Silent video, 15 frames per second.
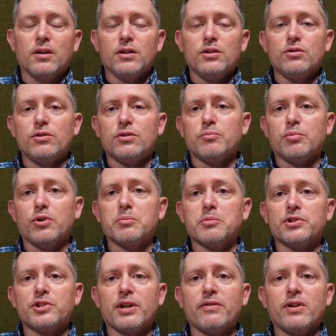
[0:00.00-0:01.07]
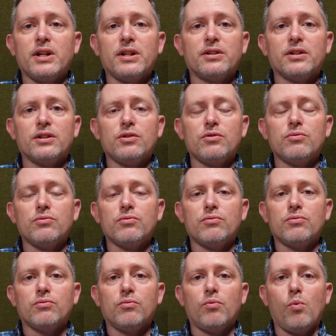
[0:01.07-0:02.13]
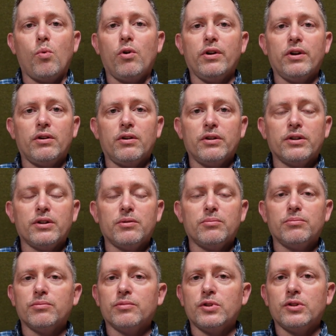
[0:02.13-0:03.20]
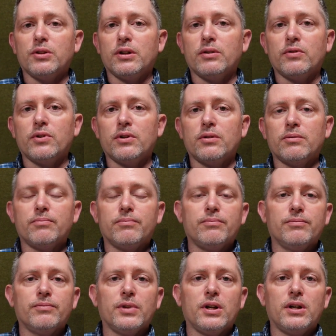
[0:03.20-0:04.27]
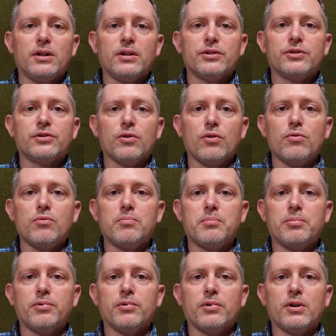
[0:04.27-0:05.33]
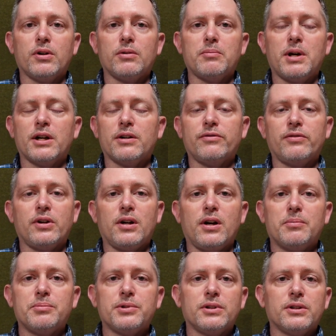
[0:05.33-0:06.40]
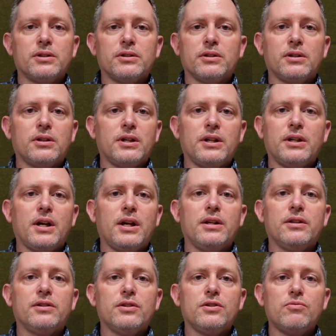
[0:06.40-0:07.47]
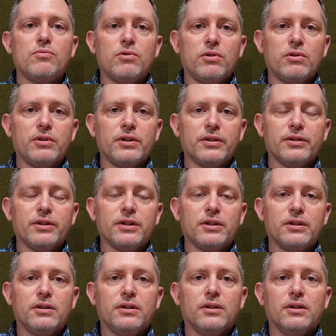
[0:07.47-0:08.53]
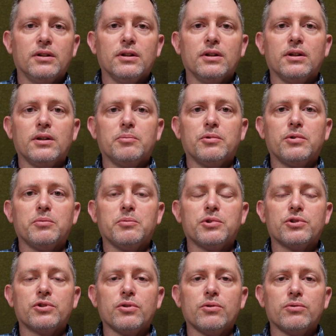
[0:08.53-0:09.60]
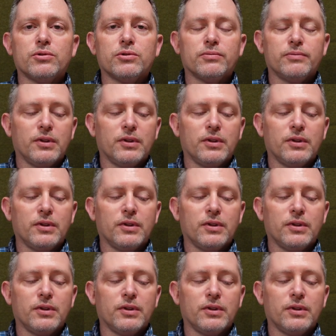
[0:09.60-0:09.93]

you can pretty much have anything you want on them. You can have a, a scope, a magnified optic, uh, any, anything you want on that thing uh, pretty much goes.